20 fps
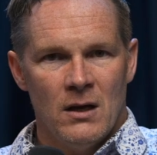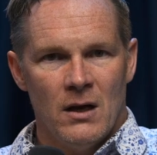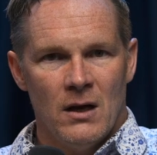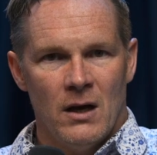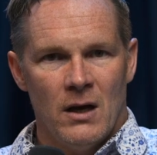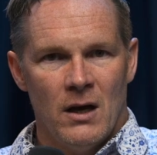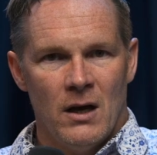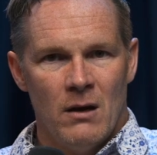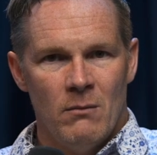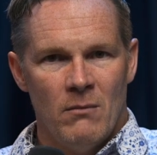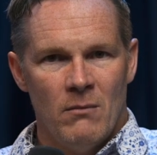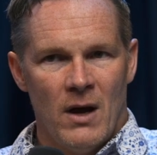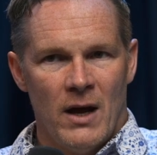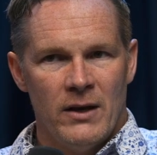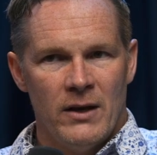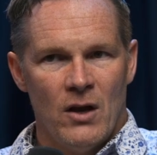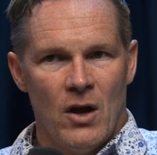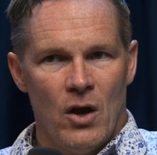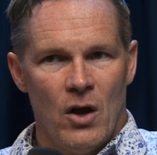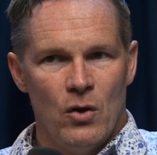
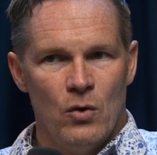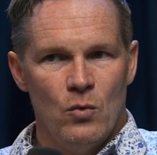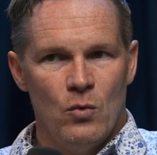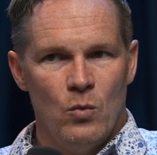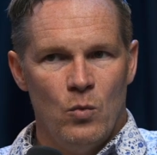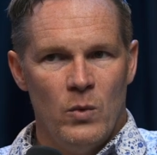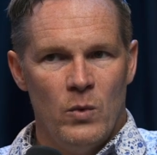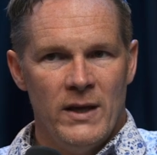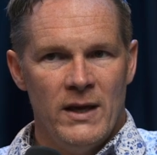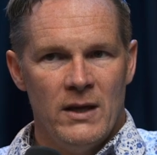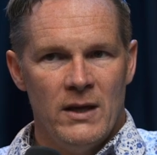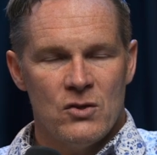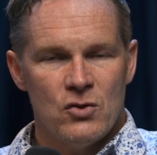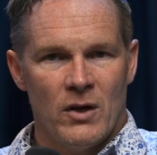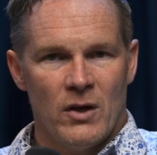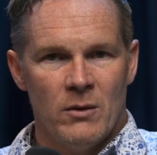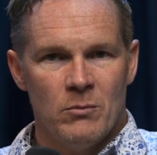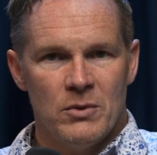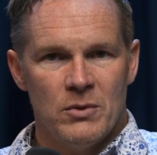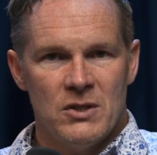and how we
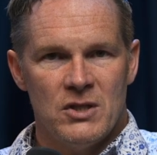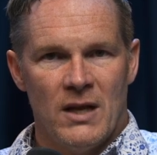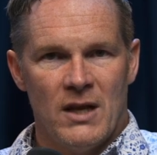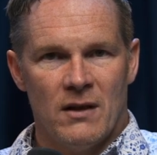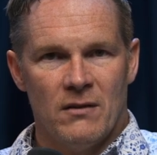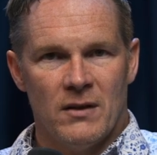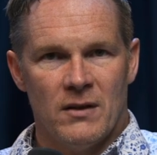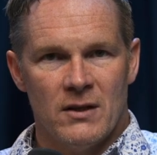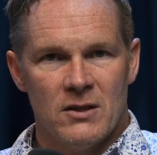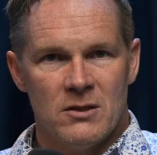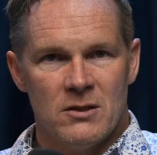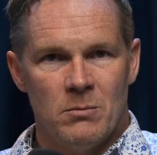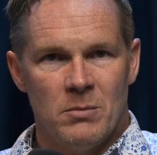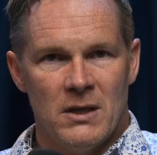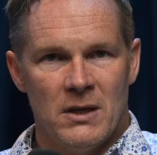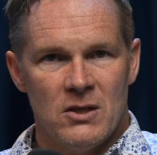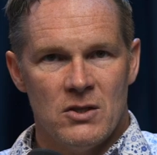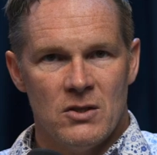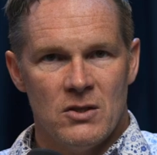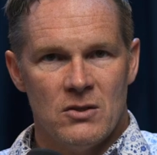try and project things to
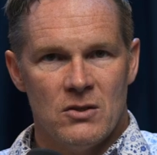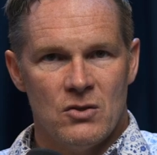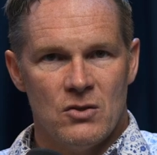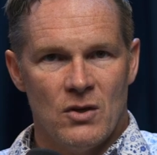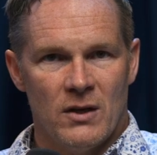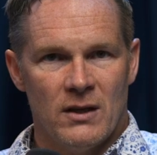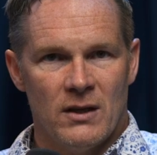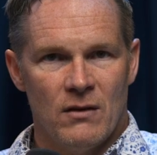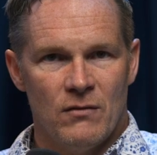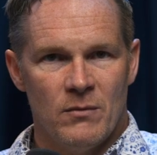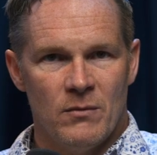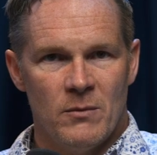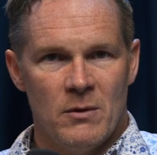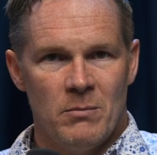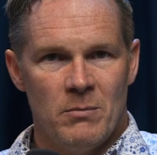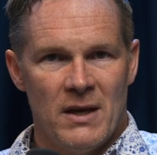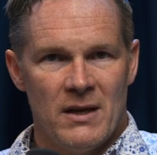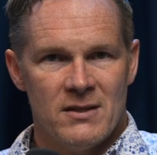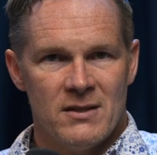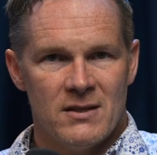patients to try and give them the
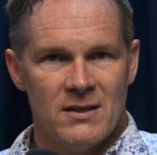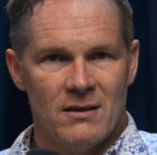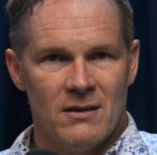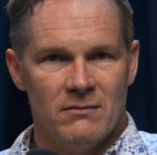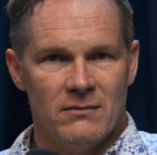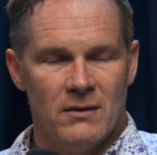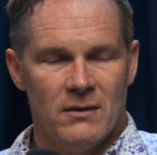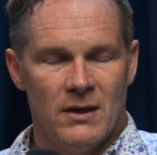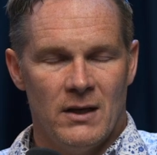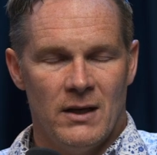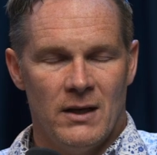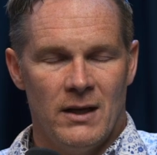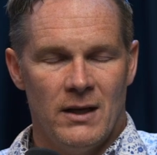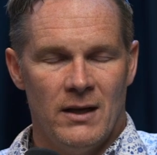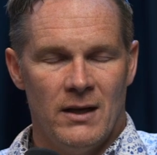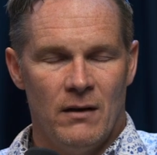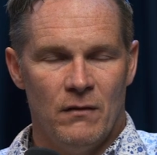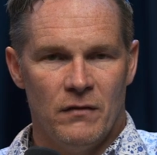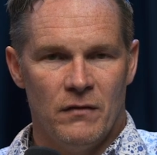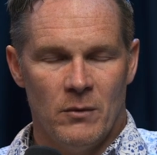best
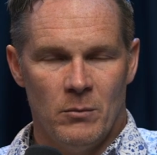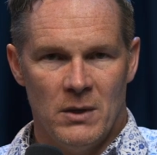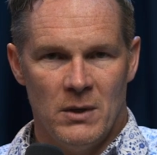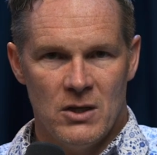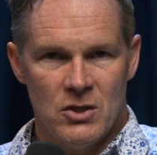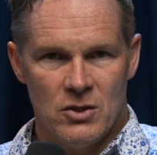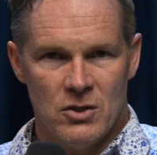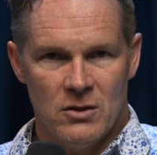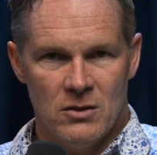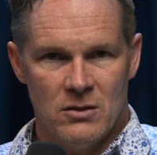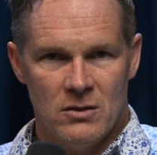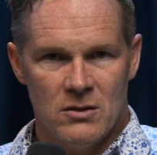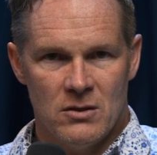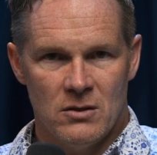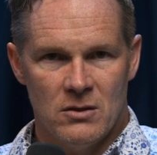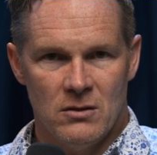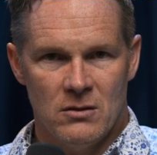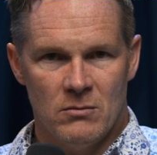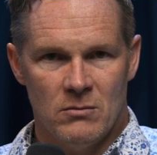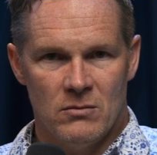information
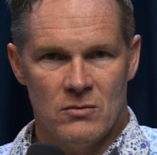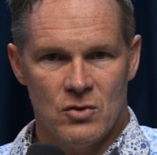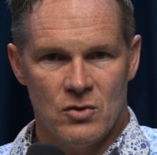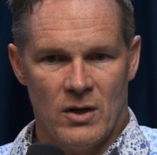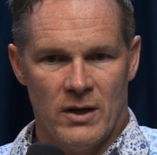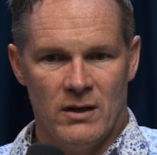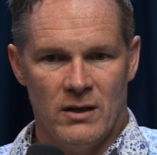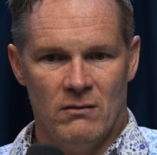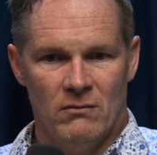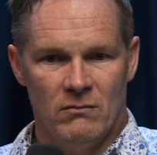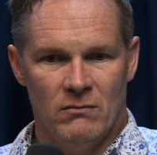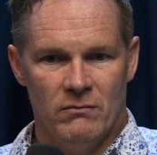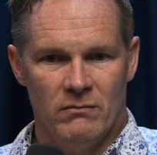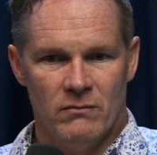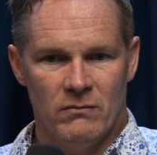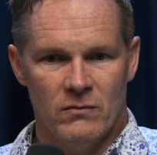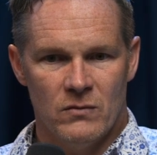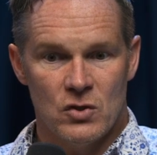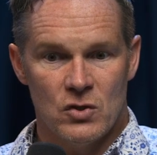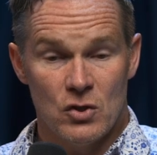to try and
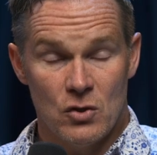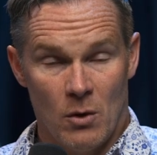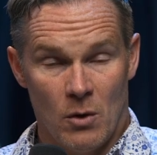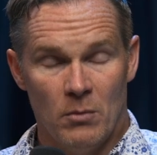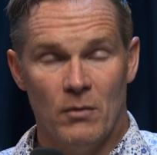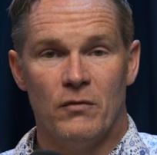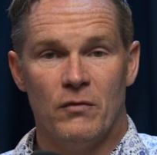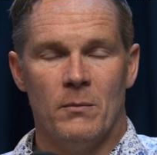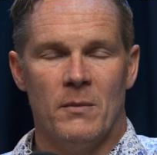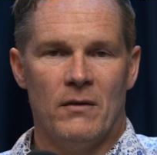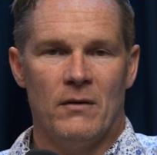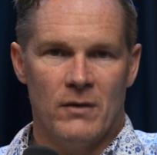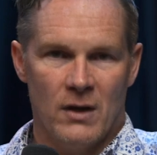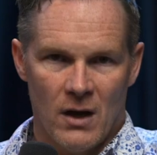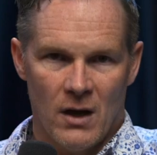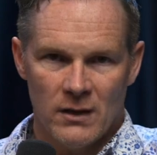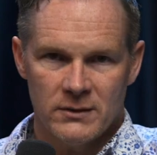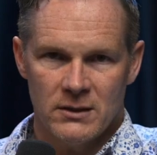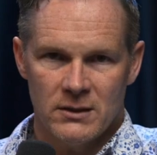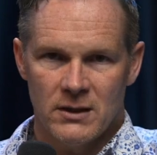stop them from having a
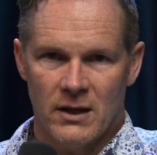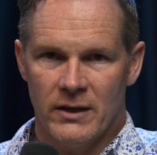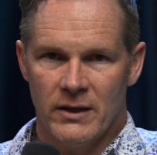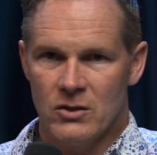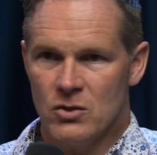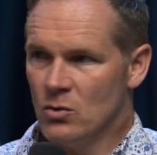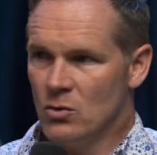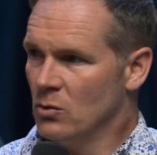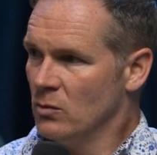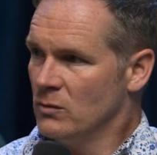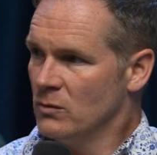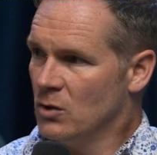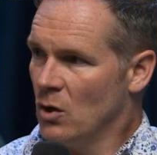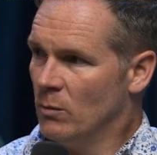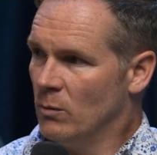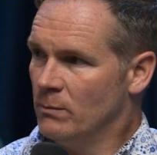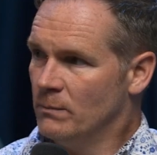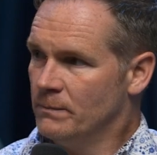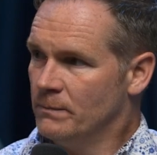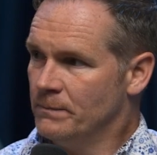heart attack. So,
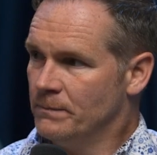Tom.